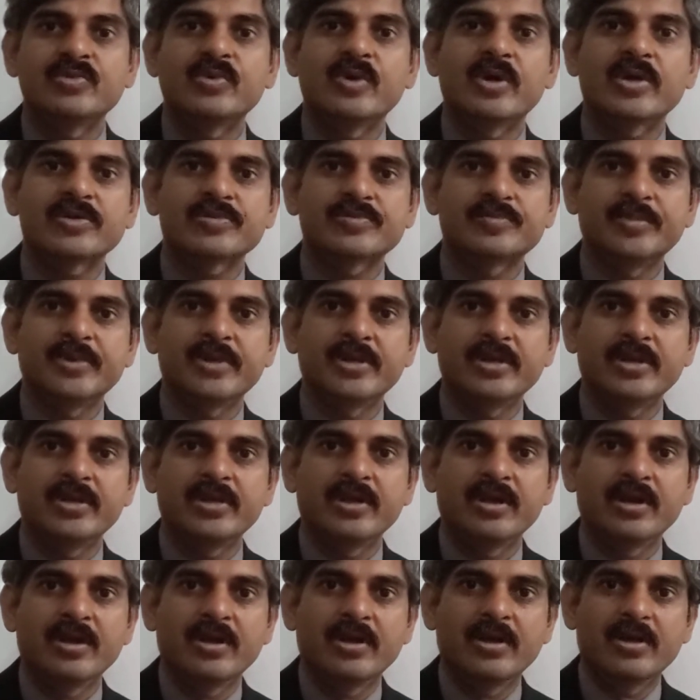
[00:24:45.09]

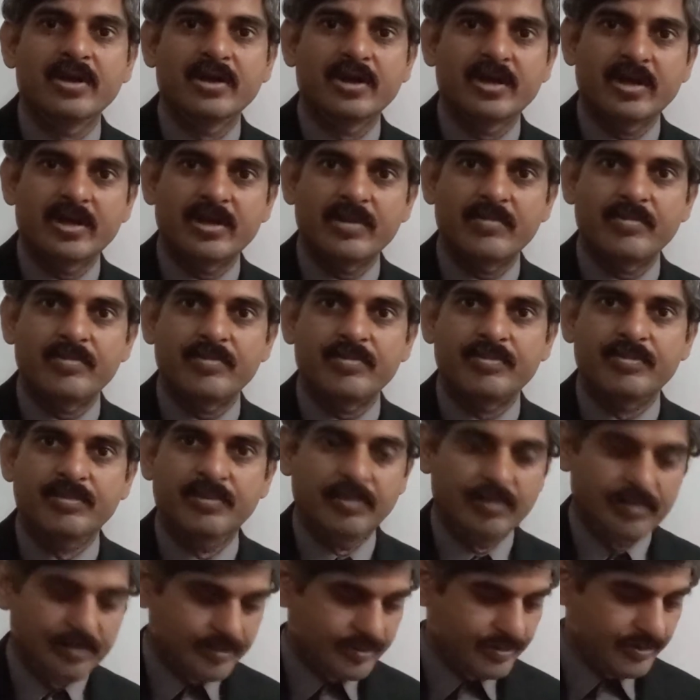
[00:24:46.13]
USB um,
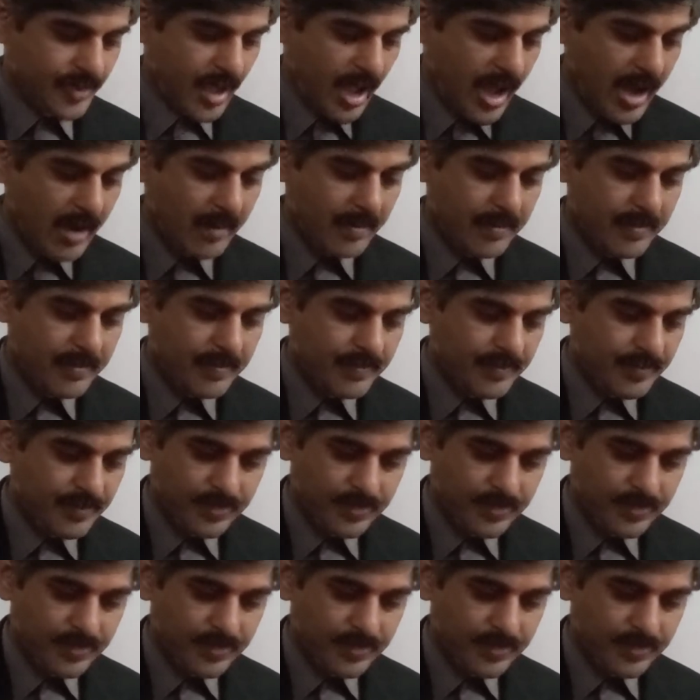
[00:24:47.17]
hub.